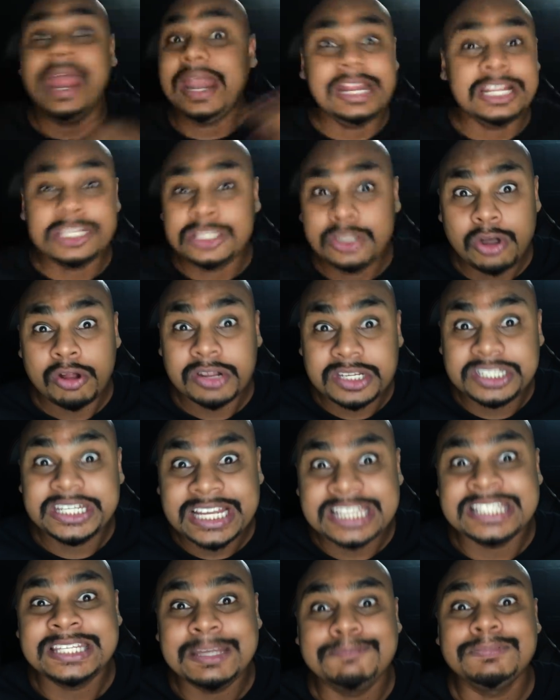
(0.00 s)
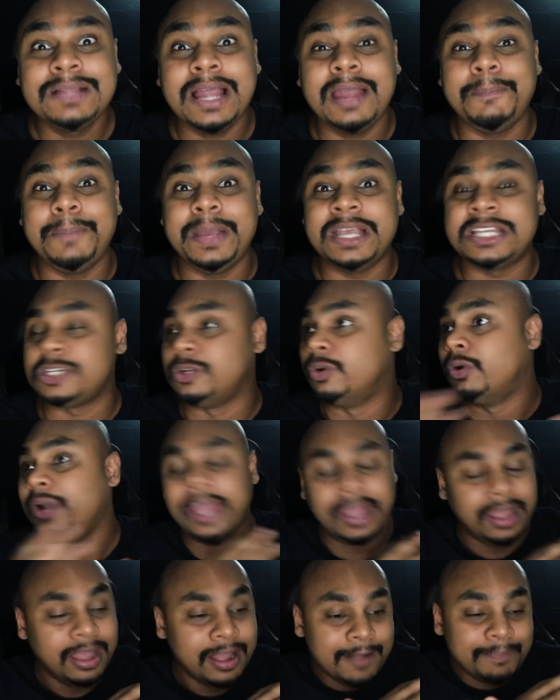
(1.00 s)
And it's not just zip tie based, you know.
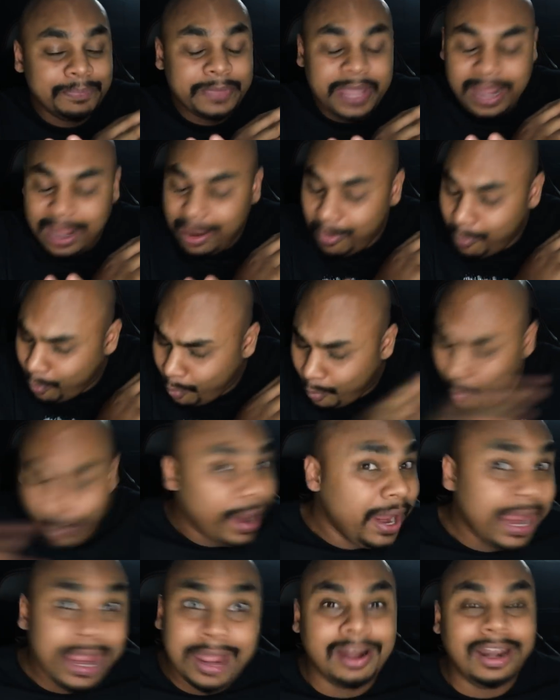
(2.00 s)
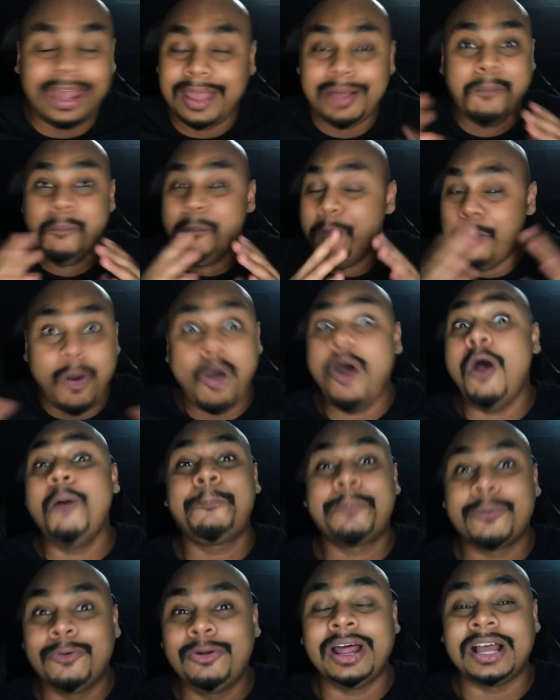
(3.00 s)
Like, there are way, like,
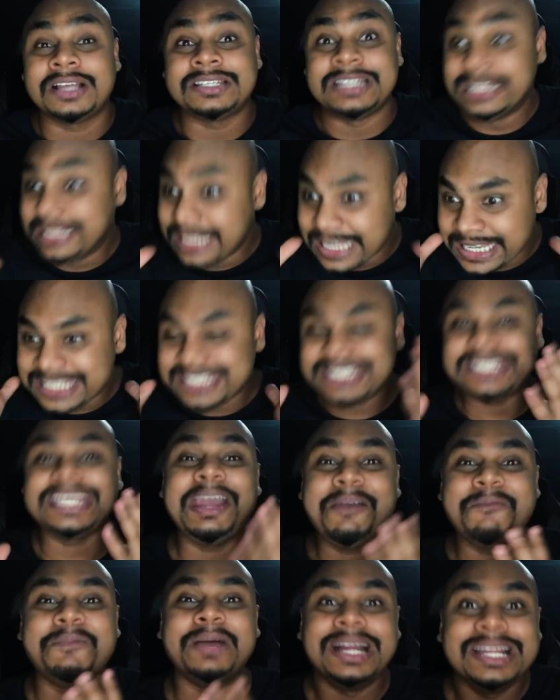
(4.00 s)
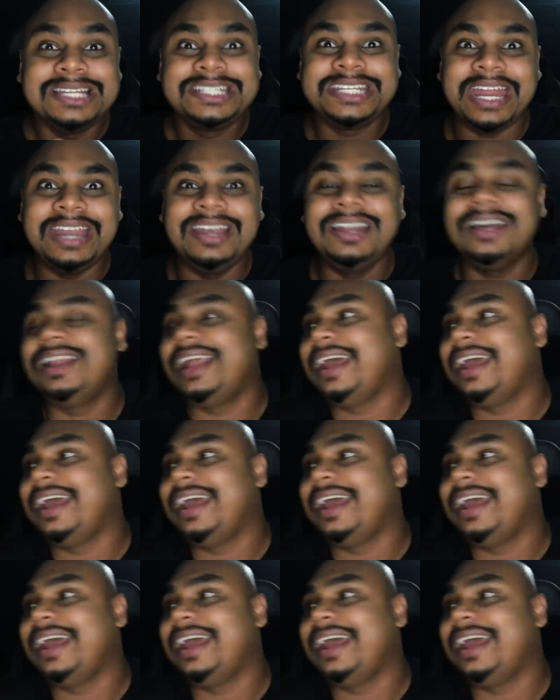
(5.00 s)
more products in this same agenda.